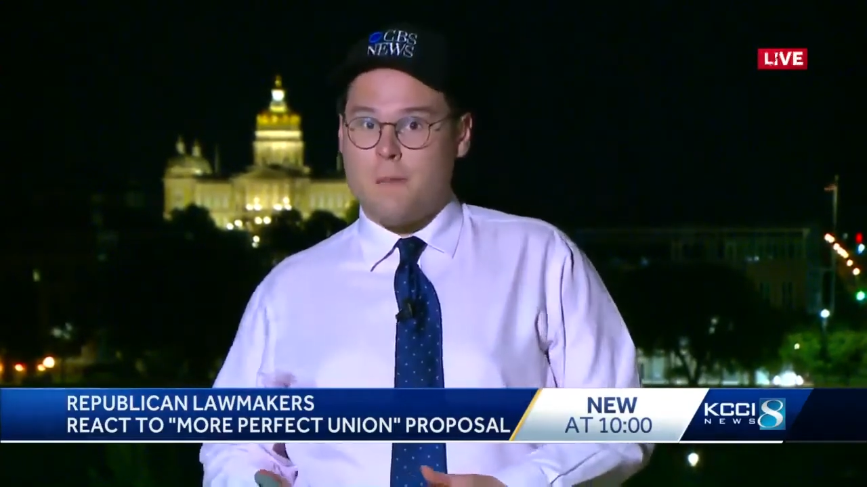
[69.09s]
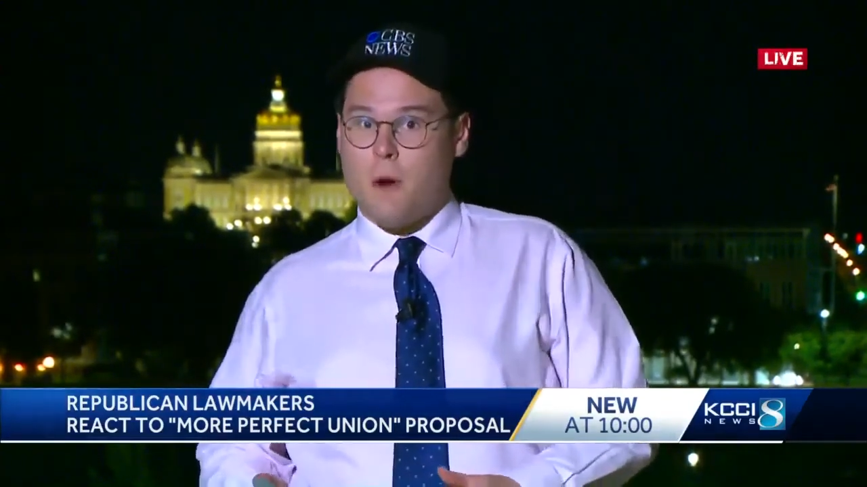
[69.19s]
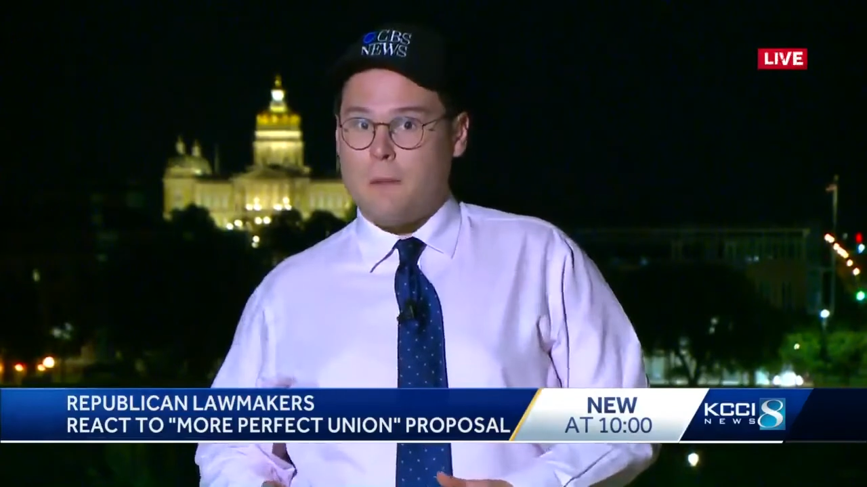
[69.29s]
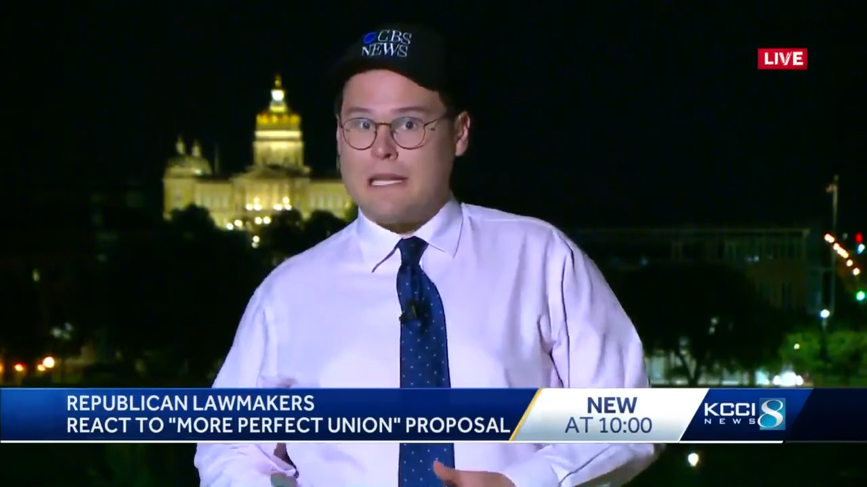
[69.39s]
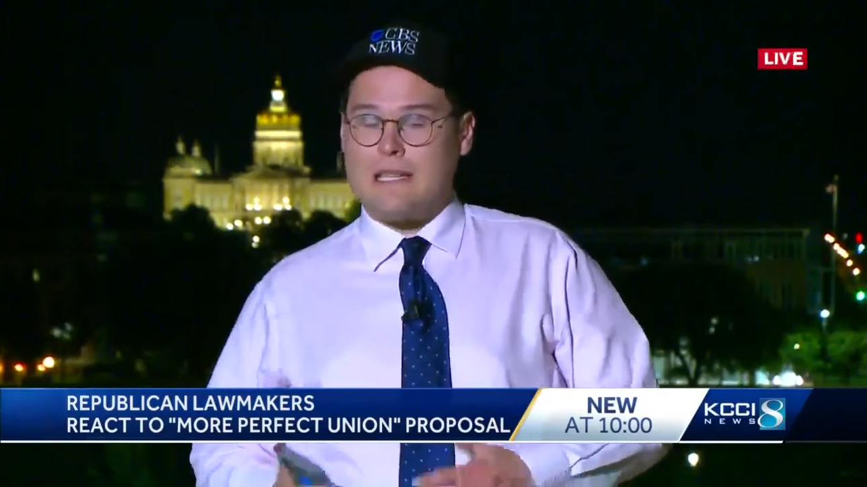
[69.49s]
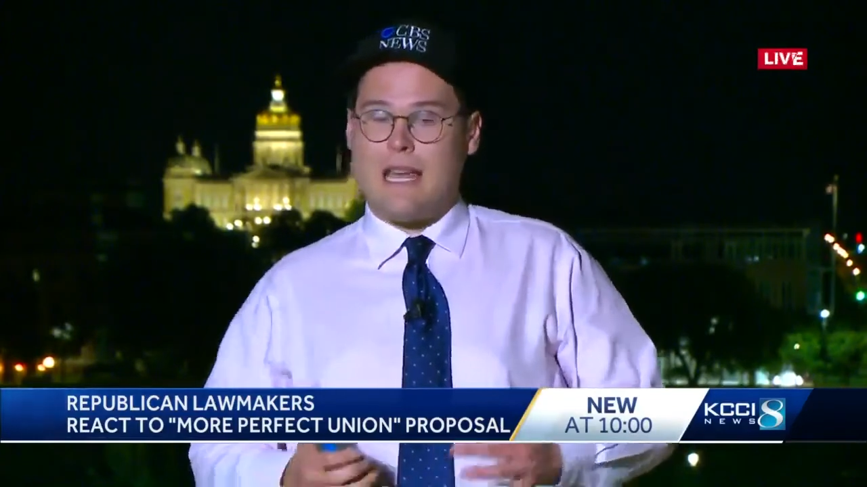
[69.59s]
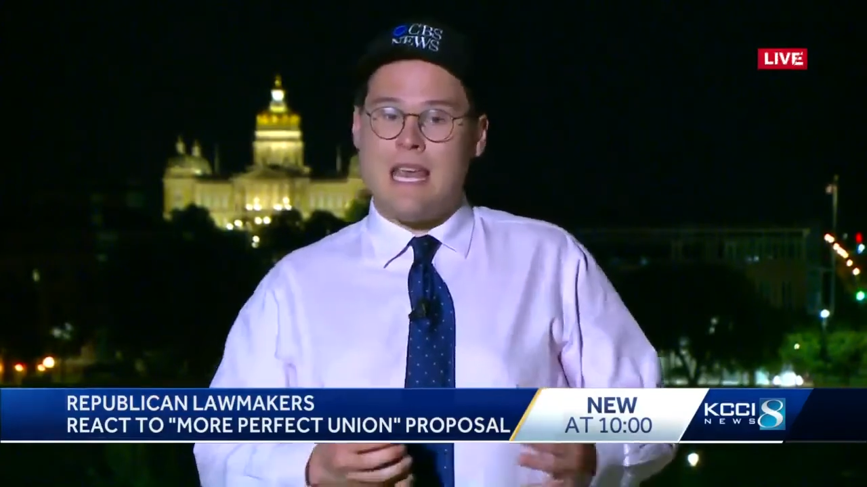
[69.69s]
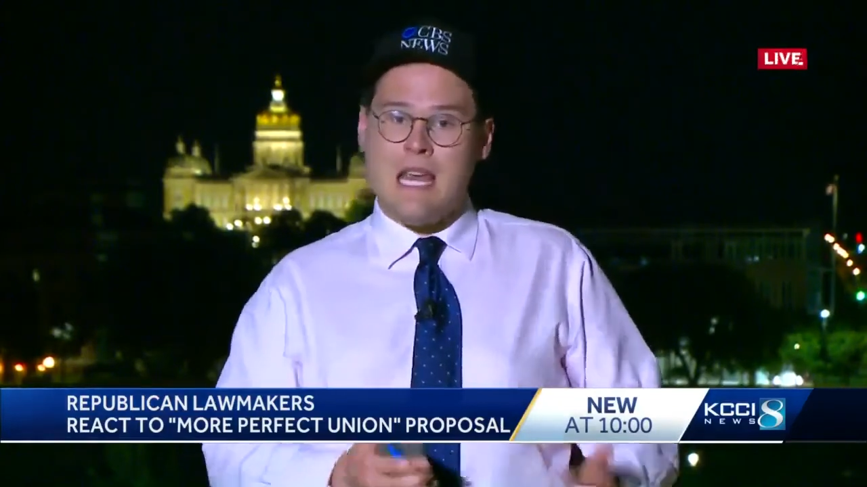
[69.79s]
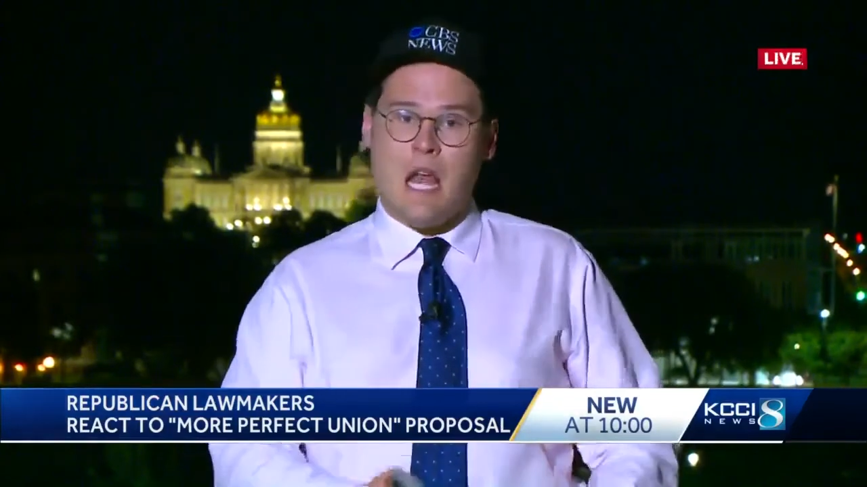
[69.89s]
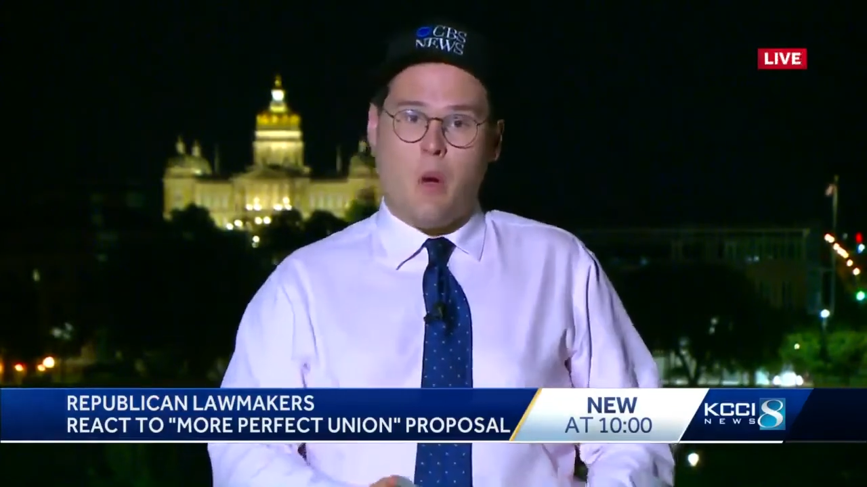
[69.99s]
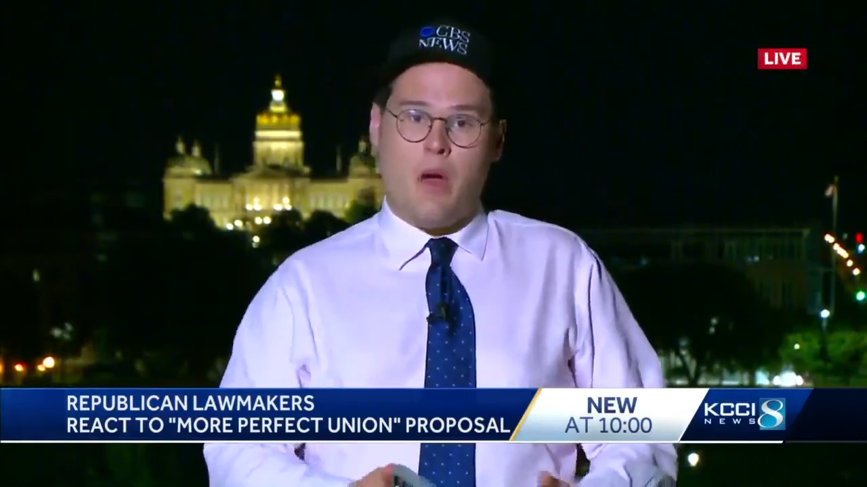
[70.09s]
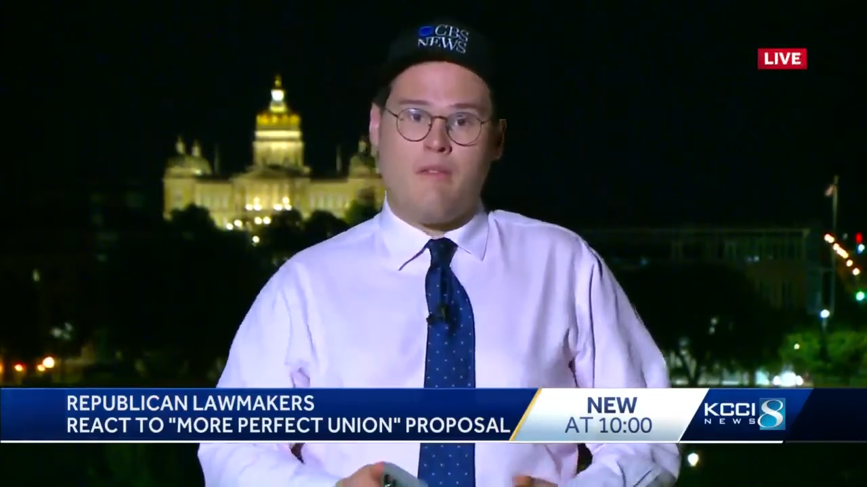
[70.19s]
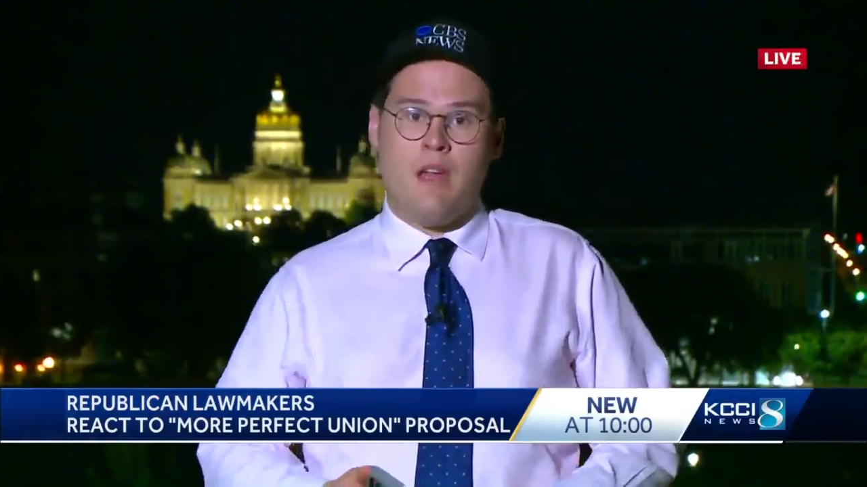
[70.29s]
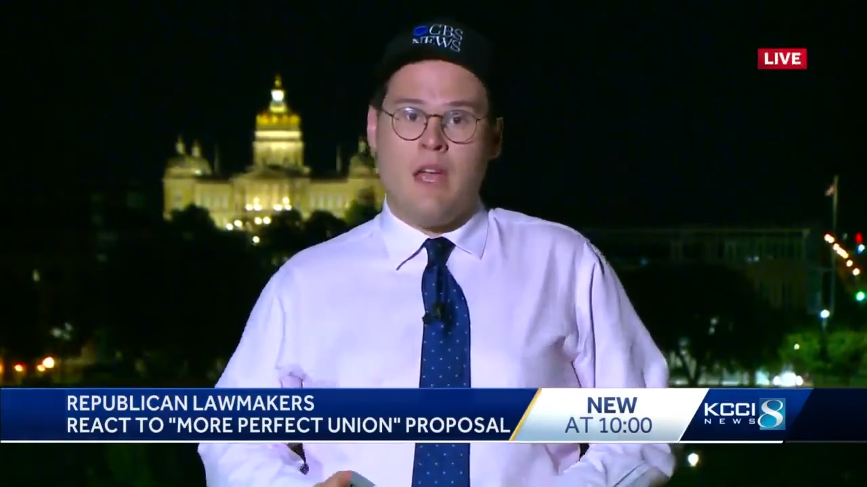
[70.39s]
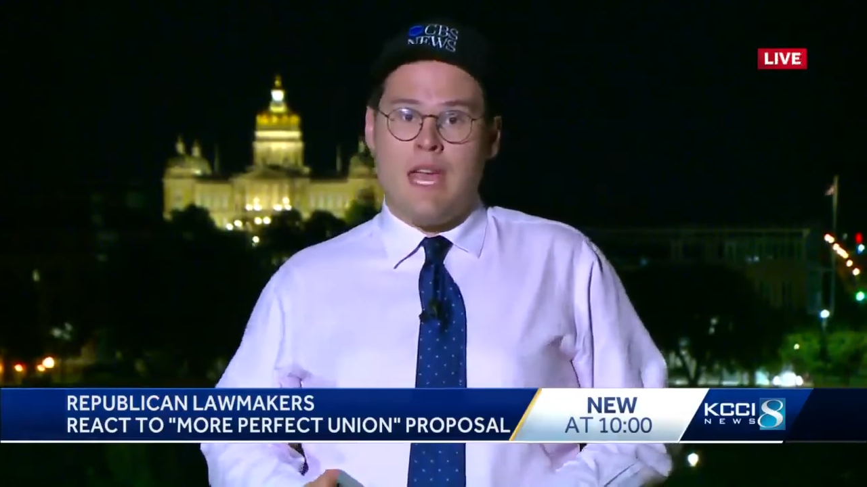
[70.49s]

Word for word: departments that he knows know of,